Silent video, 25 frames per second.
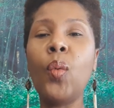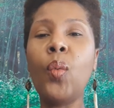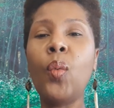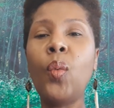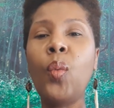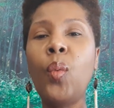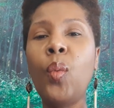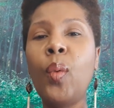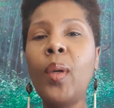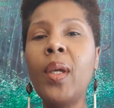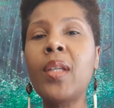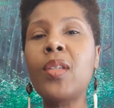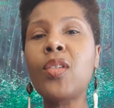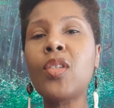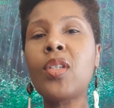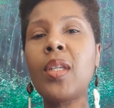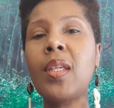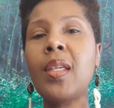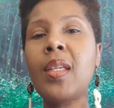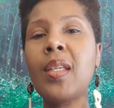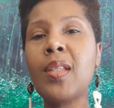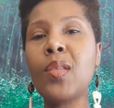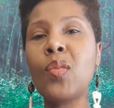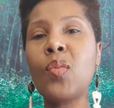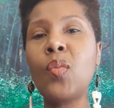which
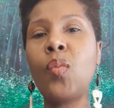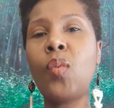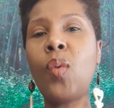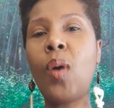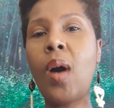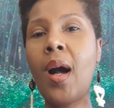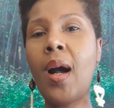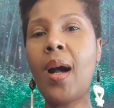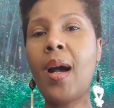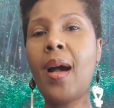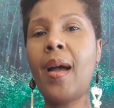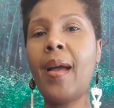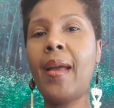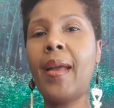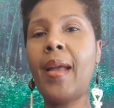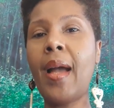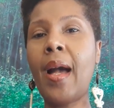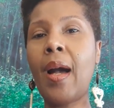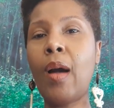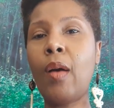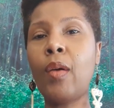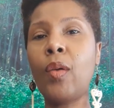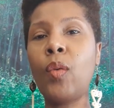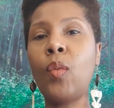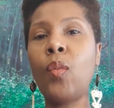is why
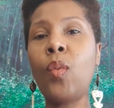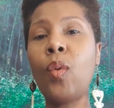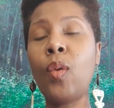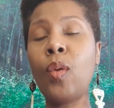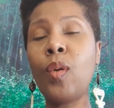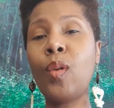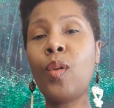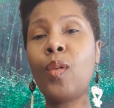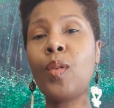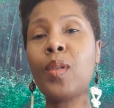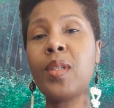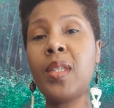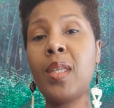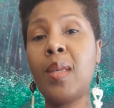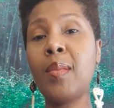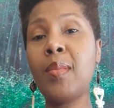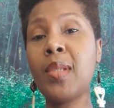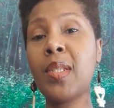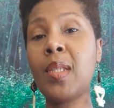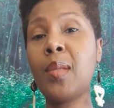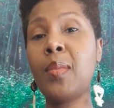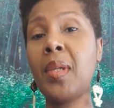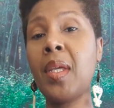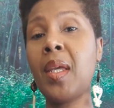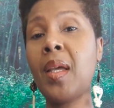our world seems
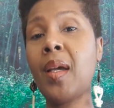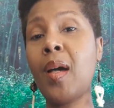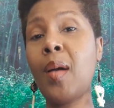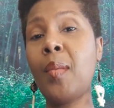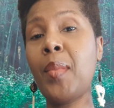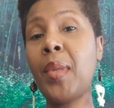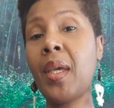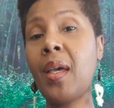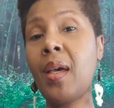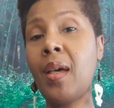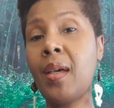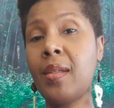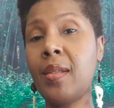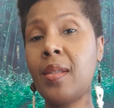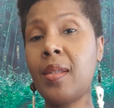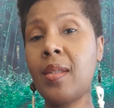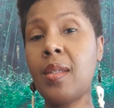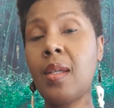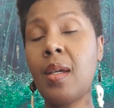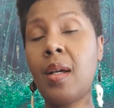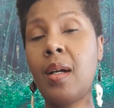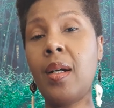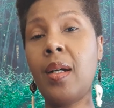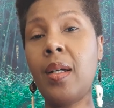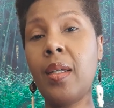to be coming
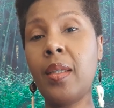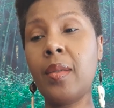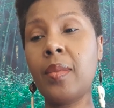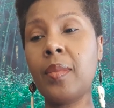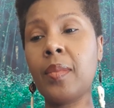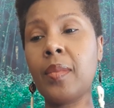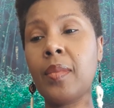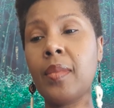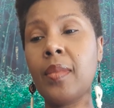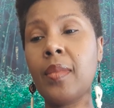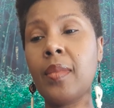undone.